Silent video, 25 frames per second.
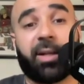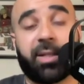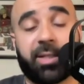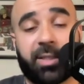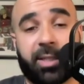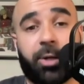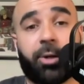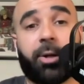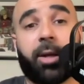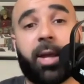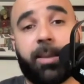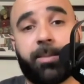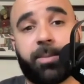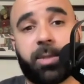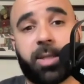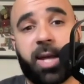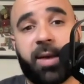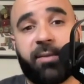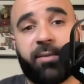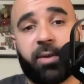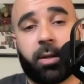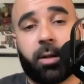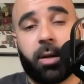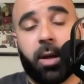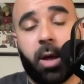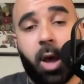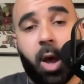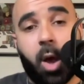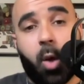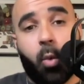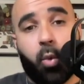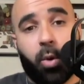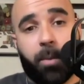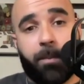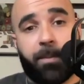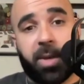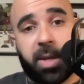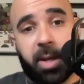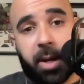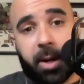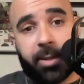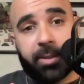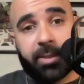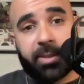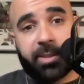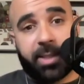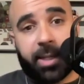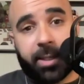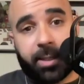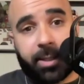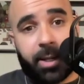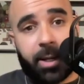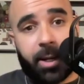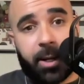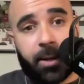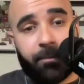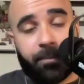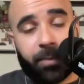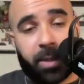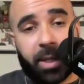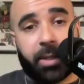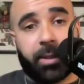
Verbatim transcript: because their Game 7 would be on Sunday.